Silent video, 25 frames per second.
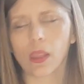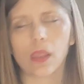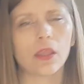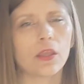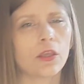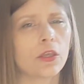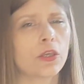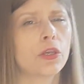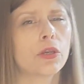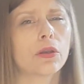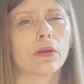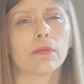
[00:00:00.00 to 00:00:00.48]

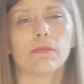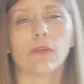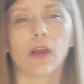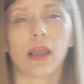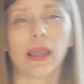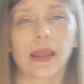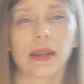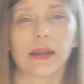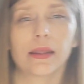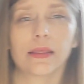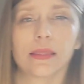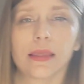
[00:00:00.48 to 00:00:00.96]
You can write
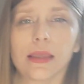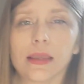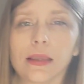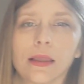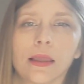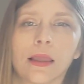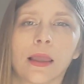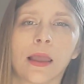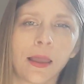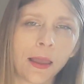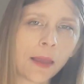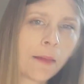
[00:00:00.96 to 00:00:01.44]
anything,
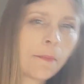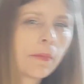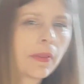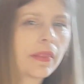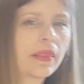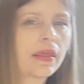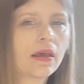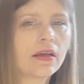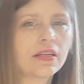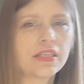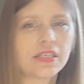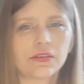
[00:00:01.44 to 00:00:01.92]
but the
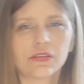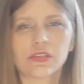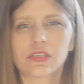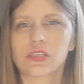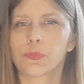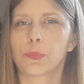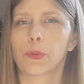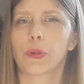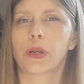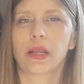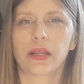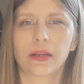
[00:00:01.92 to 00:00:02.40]
idea is to
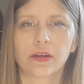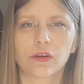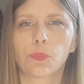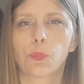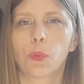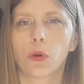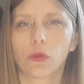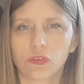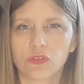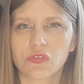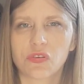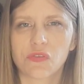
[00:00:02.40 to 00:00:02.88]
put it into
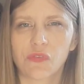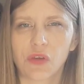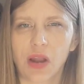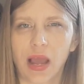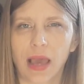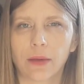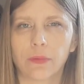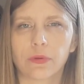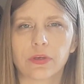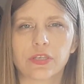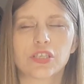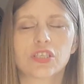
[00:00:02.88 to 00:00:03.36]
positive
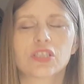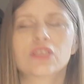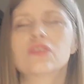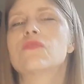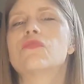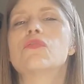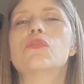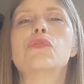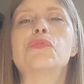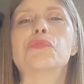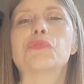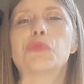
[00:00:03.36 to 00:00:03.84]
language as if
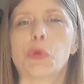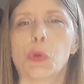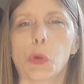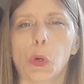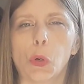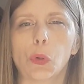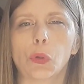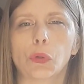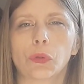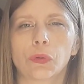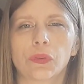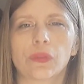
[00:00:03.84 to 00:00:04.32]
you've
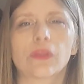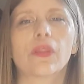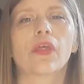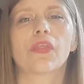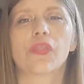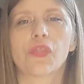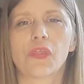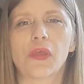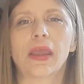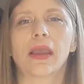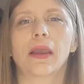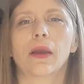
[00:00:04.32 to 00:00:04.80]
got the
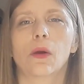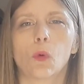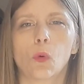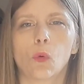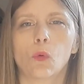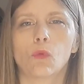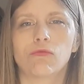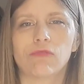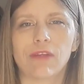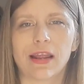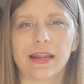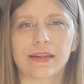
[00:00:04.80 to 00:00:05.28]
thing
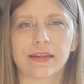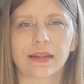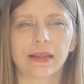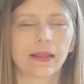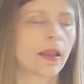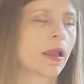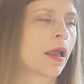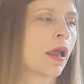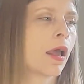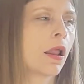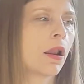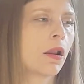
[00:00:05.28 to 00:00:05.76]
already.
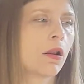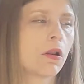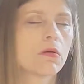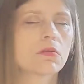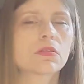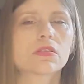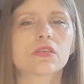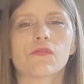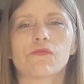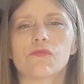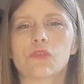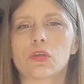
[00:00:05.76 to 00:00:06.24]
Lots
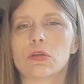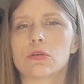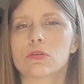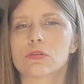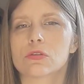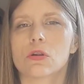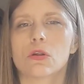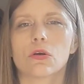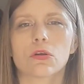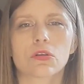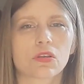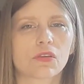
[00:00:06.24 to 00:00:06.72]
of views,
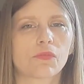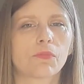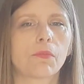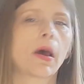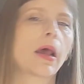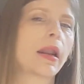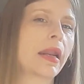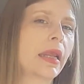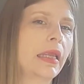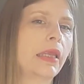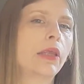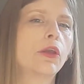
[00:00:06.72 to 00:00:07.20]
lots of
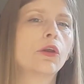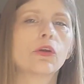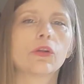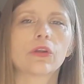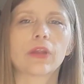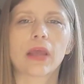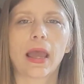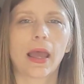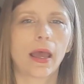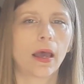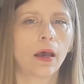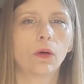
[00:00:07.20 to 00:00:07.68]
money, good
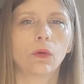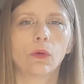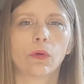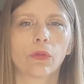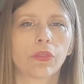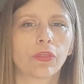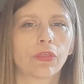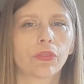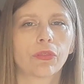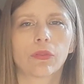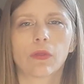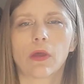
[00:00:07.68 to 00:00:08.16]

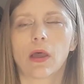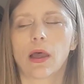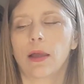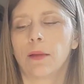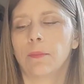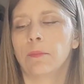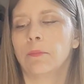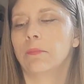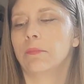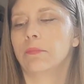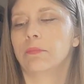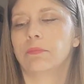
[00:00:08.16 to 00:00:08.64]
health,
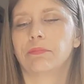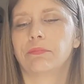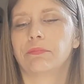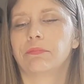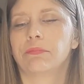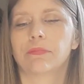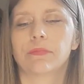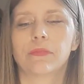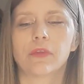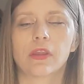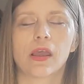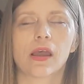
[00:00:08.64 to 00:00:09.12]

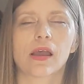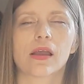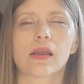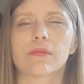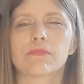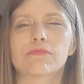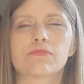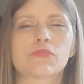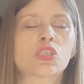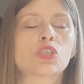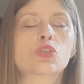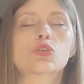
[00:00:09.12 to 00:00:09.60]

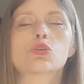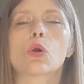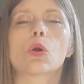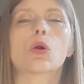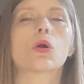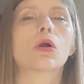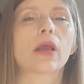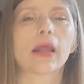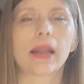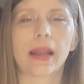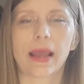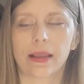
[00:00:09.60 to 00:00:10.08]
strong
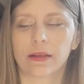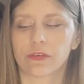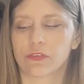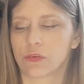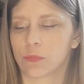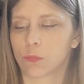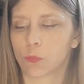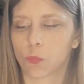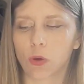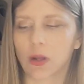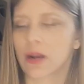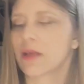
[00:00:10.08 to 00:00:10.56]
connection,
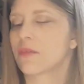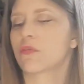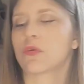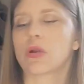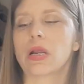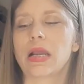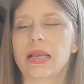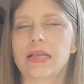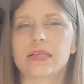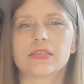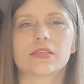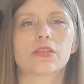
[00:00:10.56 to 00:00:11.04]
whatever it
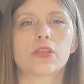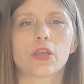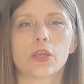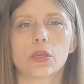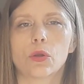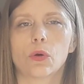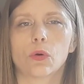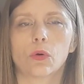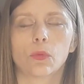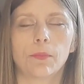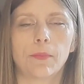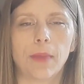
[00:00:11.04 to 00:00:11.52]
is that
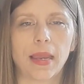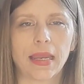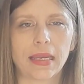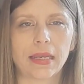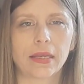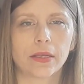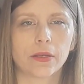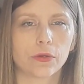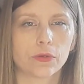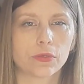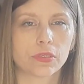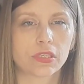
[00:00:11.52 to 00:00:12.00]
you're
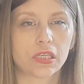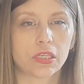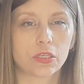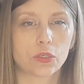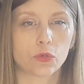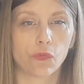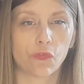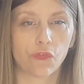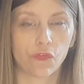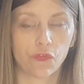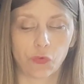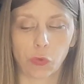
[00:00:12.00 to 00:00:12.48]
making your sigil
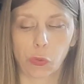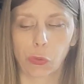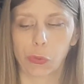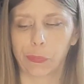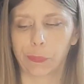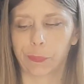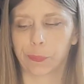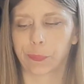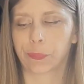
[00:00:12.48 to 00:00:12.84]
for.